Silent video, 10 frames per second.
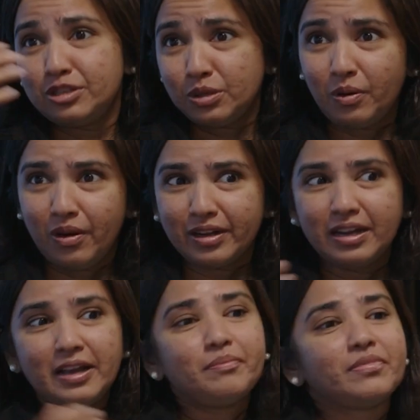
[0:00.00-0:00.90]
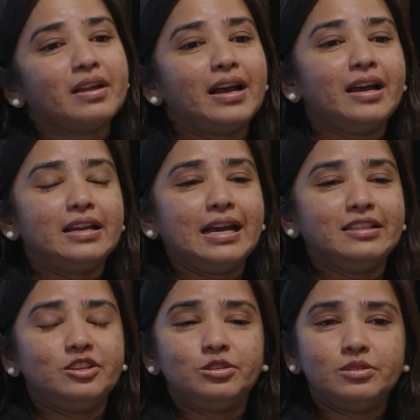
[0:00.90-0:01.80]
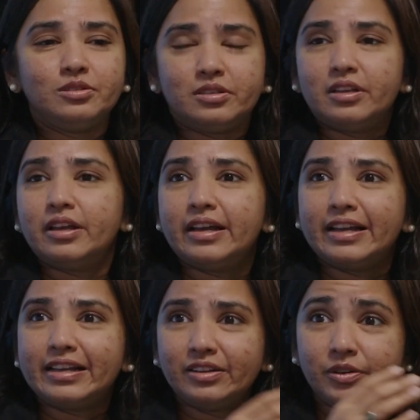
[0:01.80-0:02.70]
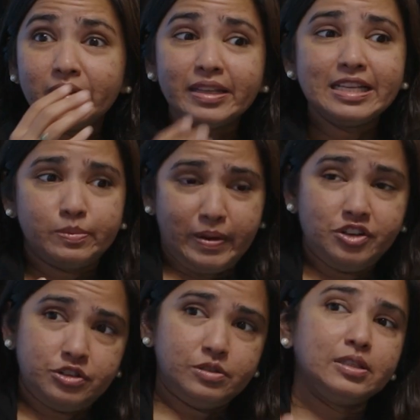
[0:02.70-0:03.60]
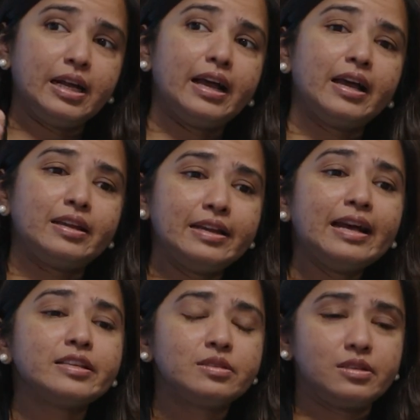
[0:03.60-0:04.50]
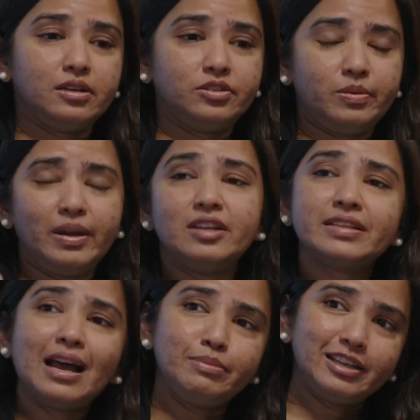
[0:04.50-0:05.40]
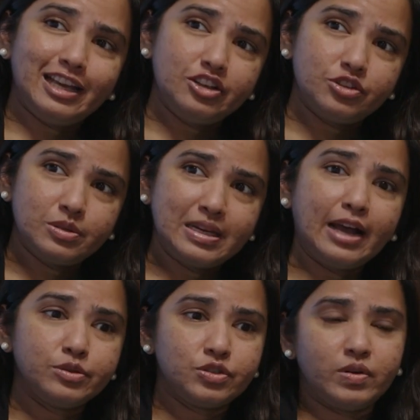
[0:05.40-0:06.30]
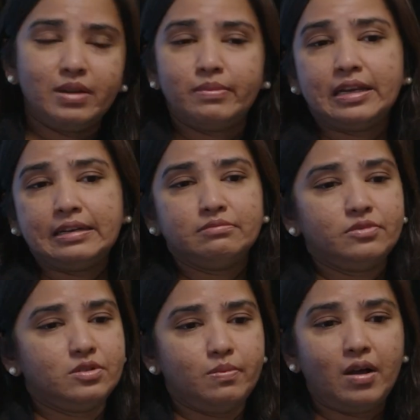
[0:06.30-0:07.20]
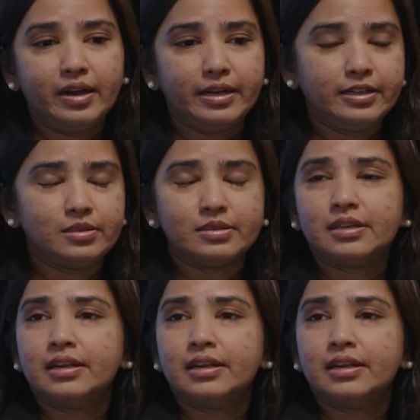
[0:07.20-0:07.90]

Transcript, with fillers: so on. And, and this is really special, and it has tremendous applications downstream in robotics,